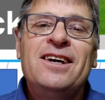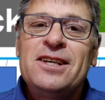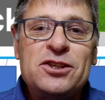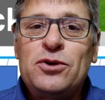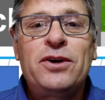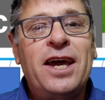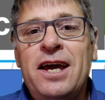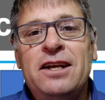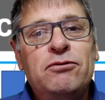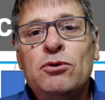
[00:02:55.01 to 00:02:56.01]
Yes, you
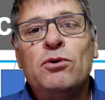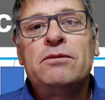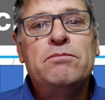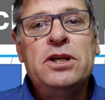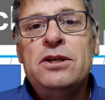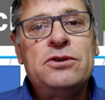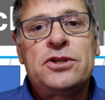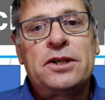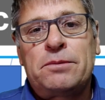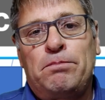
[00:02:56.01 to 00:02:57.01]
can if you want
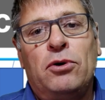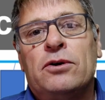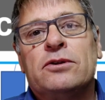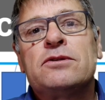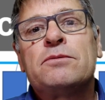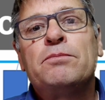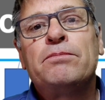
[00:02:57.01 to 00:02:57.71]
miniature plants,